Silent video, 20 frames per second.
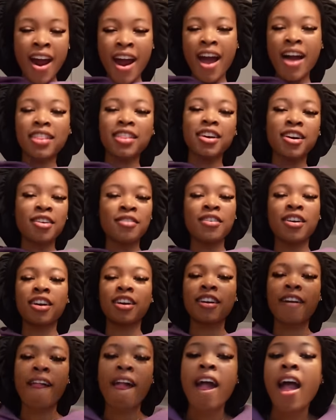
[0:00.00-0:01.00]
I love
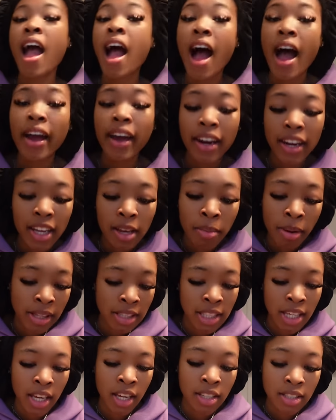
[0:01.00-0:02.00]
her. I gotta get my
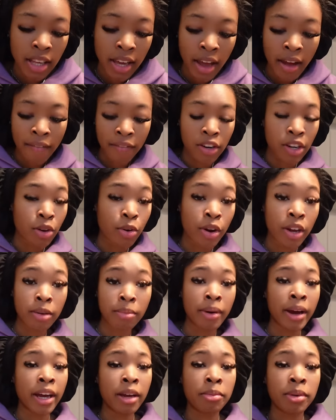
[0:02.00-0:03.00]
tickets. Like, I'm gonna go ahead
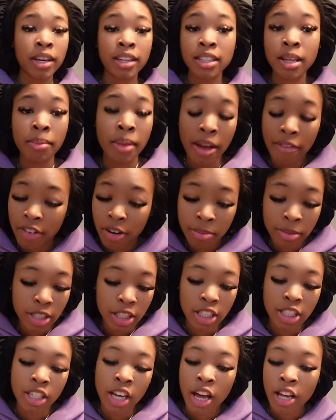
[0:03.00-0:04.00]
and buy them because I'm not gonna miss
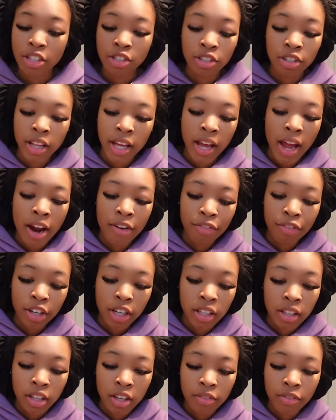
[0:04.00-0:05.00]
this concert. Like, I
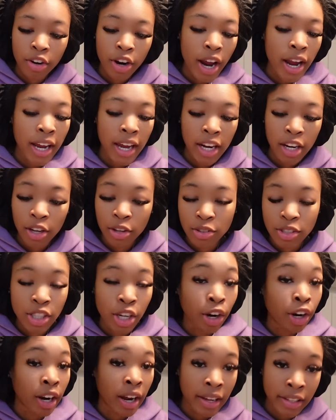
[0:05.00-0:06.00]
freaking love her. I gotta go to
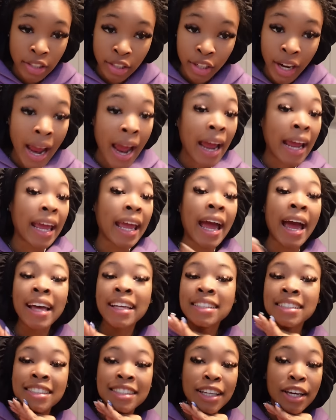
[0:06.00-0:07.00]
her concert. I
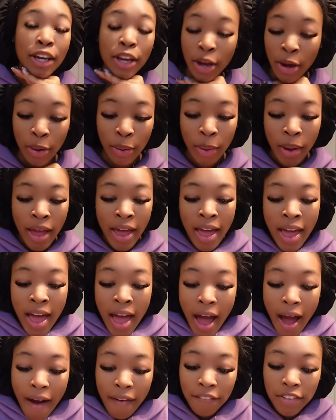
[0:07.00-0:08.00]
got to go.
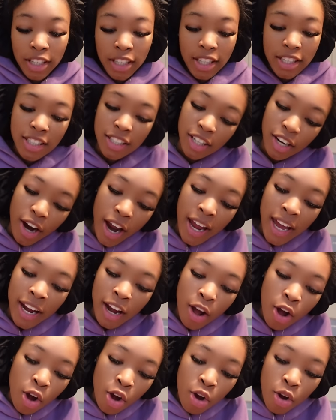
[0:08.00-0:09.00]
I'm gonna listen to her. I got
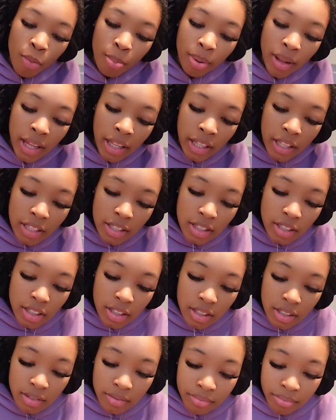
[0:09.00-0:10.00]
a whole playlist